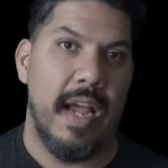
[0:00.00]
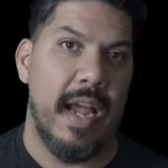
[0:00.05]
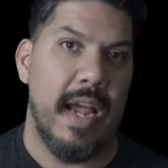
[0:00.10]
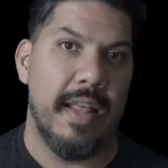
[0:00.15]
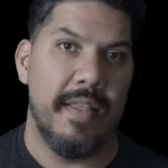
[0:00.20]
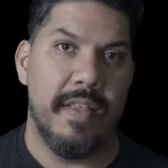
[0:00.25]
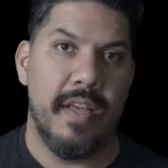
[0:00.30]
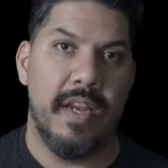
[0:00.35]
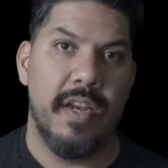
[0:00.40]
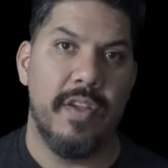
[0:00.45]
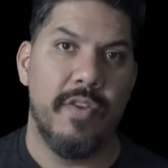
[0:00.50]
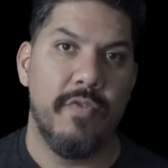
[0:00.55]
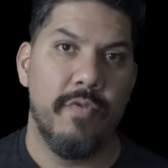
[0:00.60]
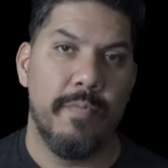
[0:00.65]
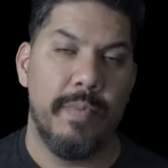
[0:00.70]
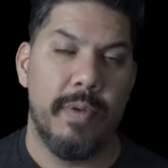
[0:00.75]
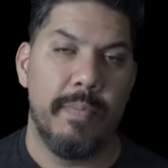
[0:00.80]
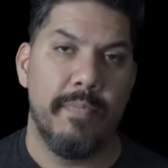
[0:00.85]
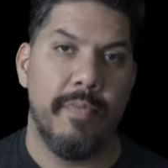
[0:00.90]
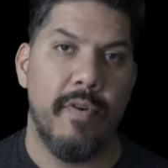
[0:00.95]
and then you'll
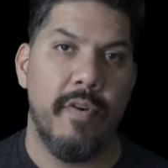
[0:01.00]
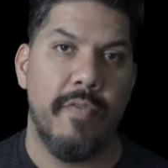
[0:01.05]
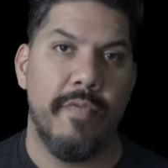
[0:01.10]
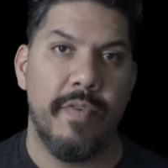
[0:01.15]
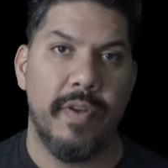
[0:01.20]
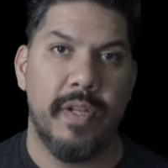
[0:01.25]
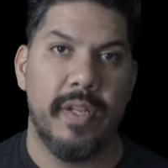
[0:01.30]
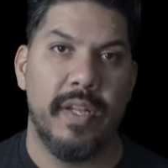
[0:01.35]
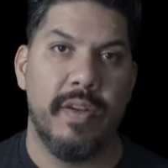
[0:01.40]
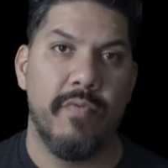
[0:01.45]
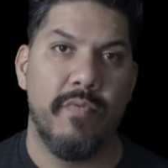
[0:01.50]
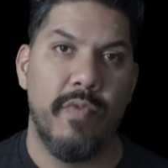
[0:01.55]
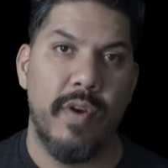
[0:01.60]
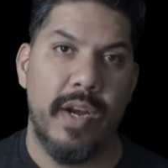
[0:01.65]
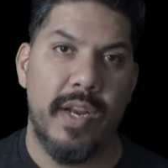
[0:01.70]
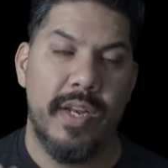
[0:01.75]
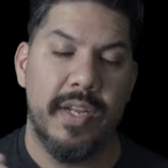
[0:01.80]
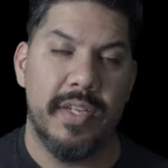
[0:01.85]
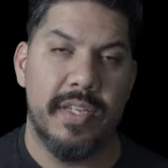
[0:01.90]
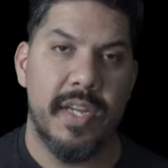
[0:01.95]
be perfectly
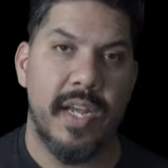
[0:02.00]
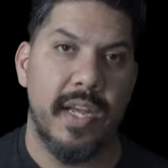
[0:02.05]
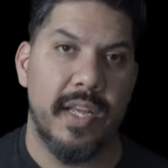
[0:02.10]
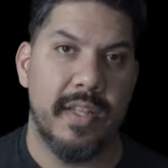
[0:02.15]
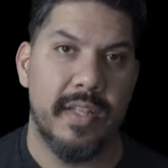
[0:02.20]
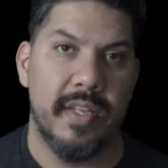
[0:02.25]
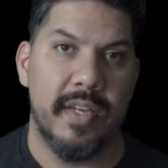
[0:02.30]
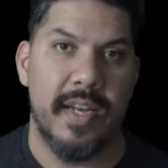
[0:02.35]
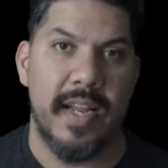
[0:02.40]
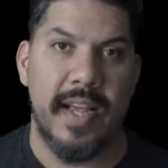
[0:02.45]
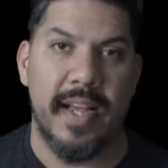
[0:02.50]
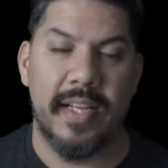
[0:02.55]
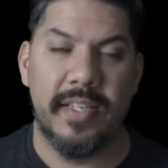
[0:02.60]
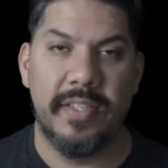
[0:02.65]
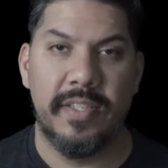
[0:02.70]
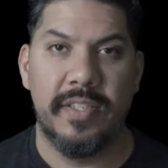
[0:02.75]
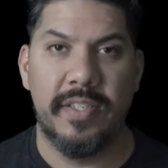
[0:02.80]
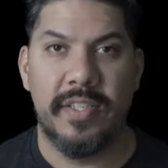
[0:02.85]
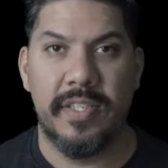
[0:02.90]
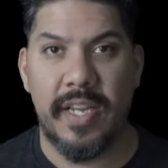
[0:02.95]
ready to take the next
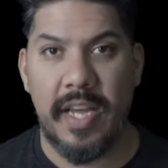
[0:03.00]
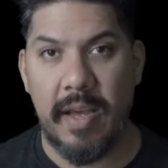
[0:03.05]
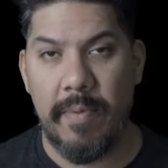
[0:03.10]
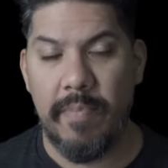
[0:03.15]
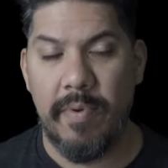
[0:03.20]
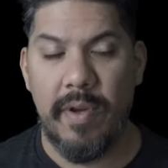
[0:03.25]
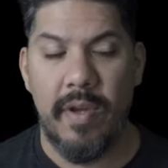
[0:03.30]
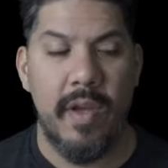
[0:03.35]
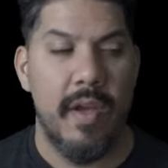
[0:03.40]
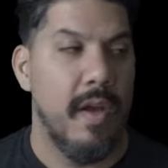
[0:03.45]
step.